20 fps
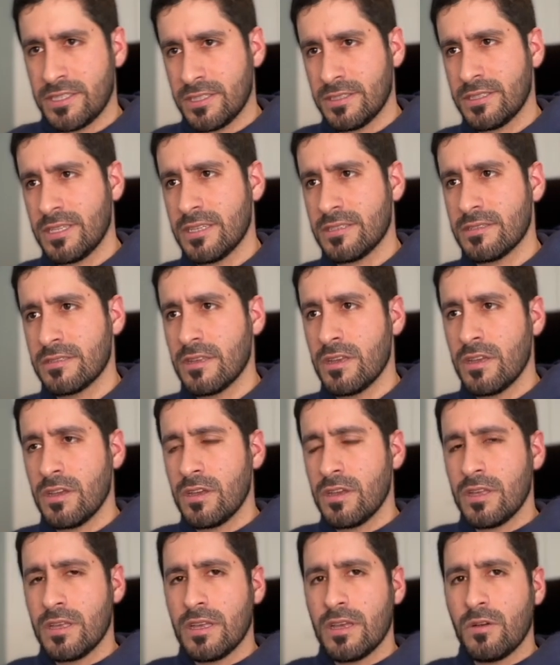tests,
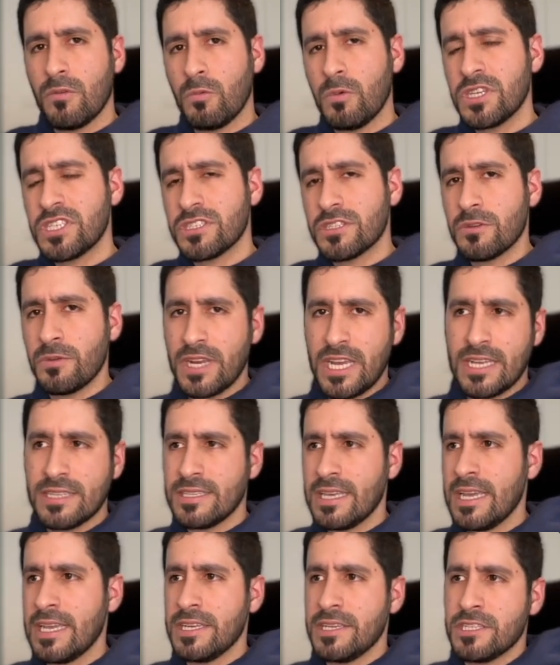which create
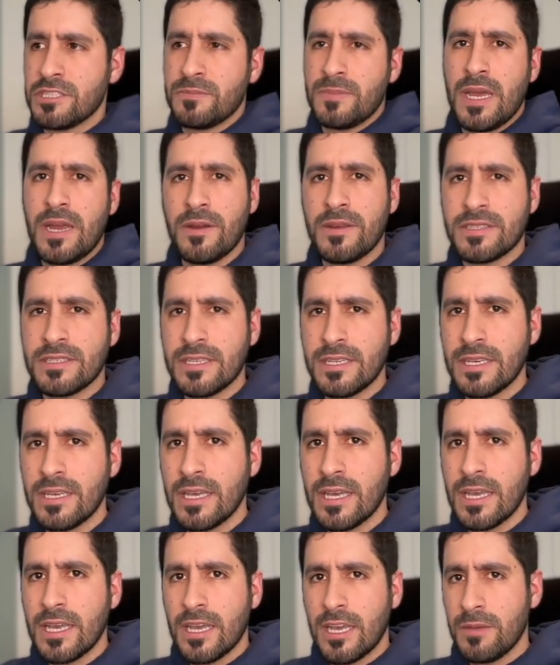a disparity
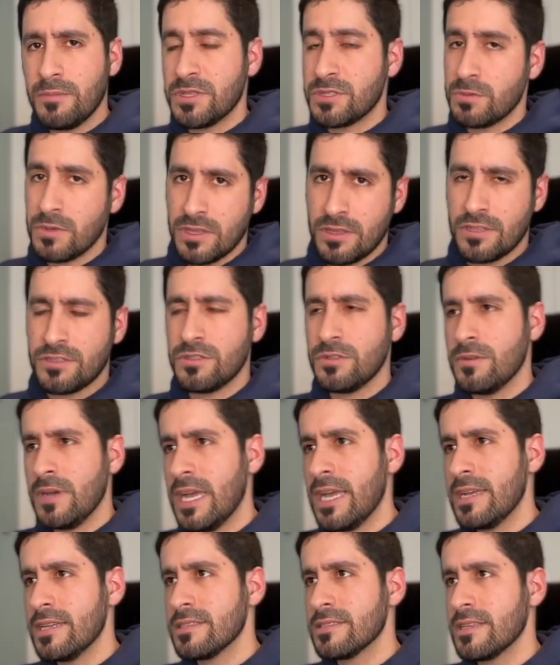between the two
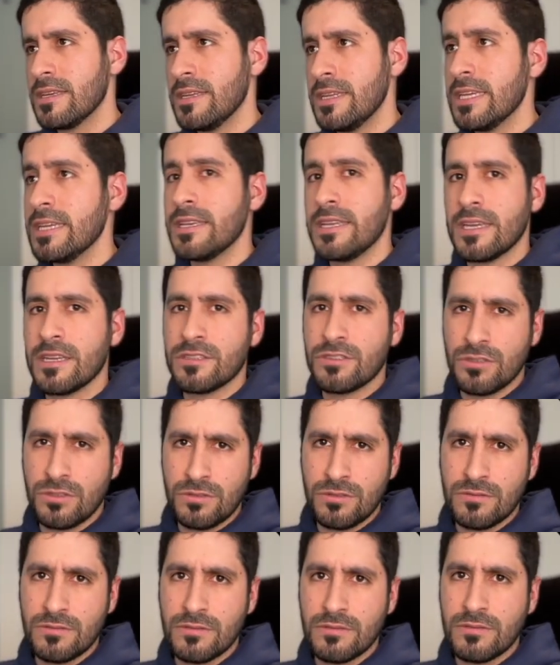ends, leading
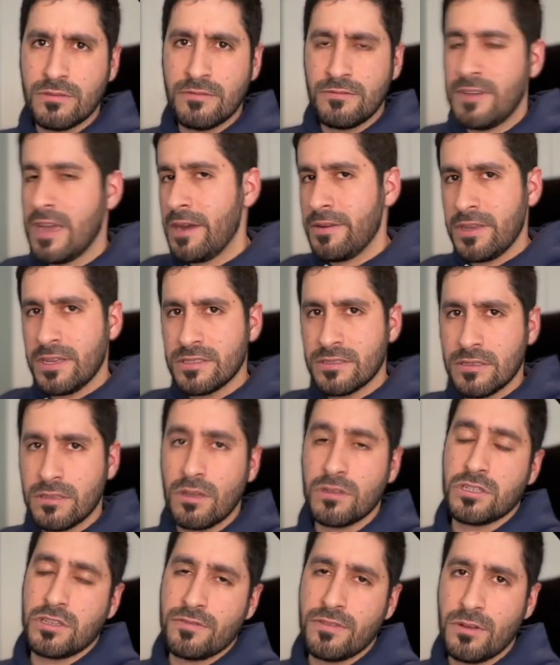to various
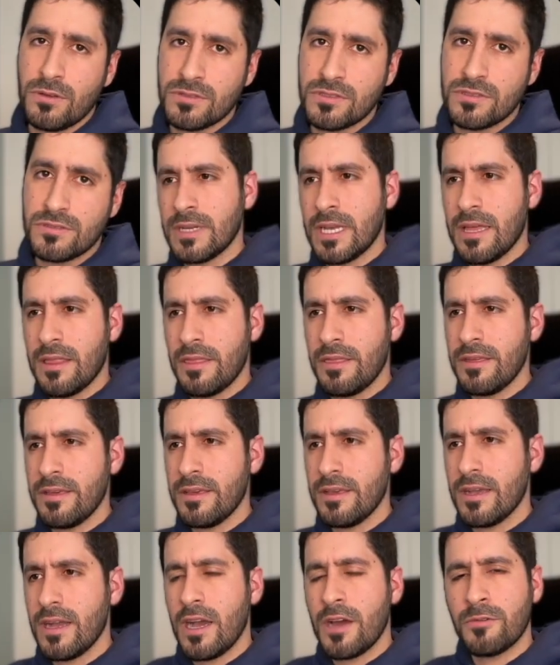logic flows.
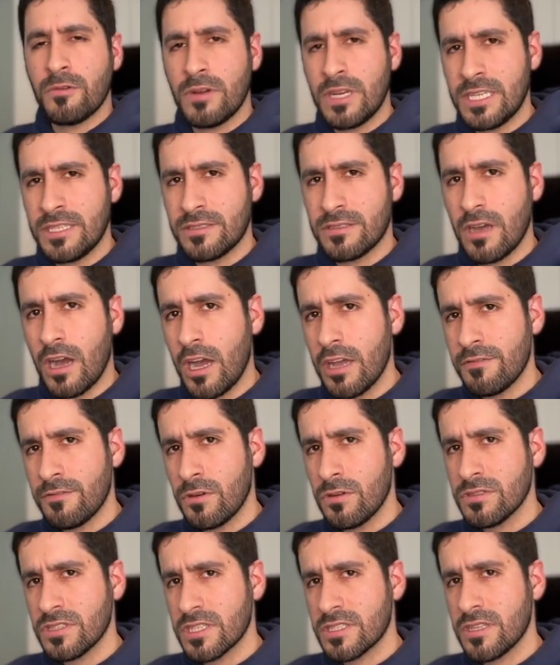The unreleased
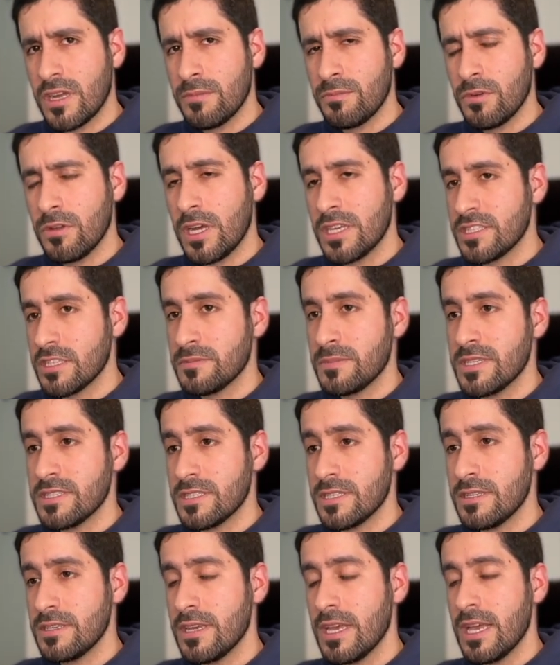iPhones example I just mentioned